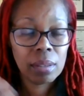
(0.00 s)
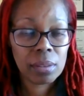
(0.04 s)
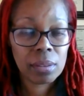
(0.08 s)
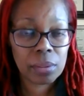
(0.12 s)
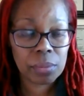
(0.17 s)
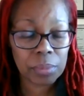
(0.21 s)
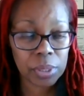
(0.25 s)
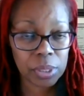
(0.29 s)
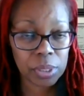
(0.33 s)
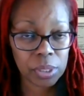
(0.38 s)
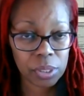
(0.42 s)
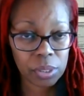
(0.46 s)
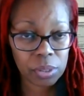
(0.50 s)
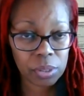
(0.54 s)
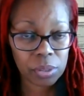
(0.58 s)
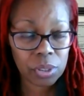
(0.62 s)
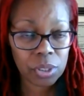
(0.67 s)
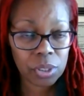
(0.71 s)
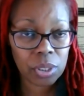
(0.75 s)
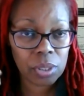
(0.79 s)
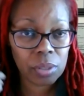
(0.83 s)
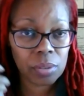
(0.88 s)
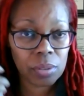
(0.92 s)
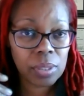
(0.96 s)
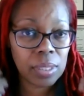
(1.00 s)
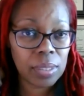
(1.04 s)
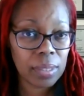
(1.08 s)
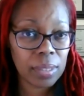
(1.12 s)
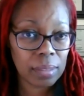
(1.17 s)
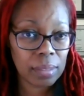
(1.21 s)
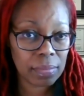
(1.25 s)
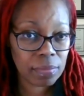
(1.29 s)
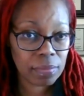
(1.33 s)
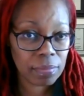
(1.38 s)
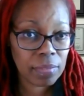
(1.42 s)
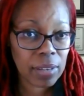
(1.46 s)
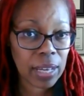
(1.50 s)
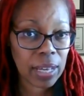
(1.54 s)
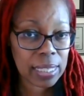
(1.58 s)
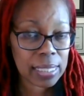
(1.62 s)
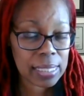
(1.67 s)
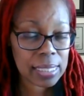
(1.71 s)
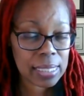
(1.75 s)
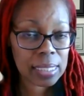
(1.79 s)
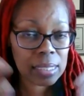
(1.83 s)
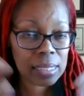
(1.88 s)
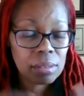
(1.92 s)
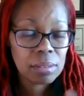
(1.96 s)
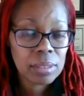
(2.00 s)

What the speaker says: the research showed that the vaccine